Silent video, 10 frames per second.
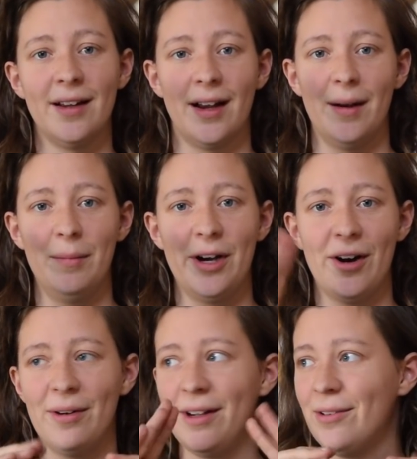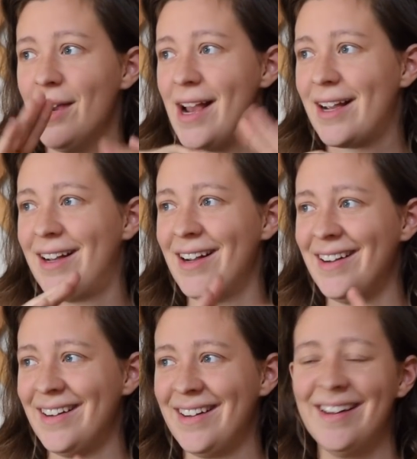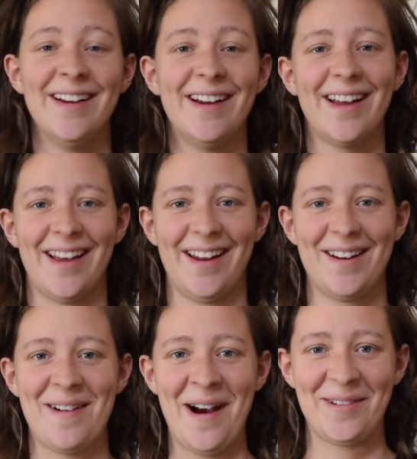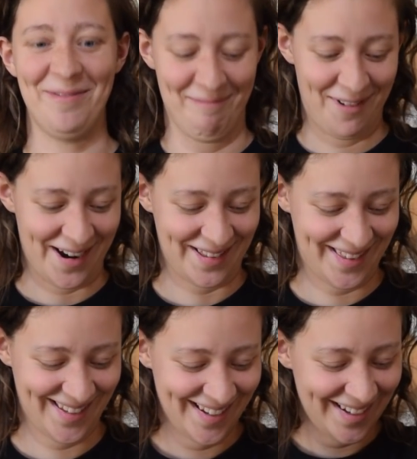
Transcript: I'm going quick and I'm out of breath.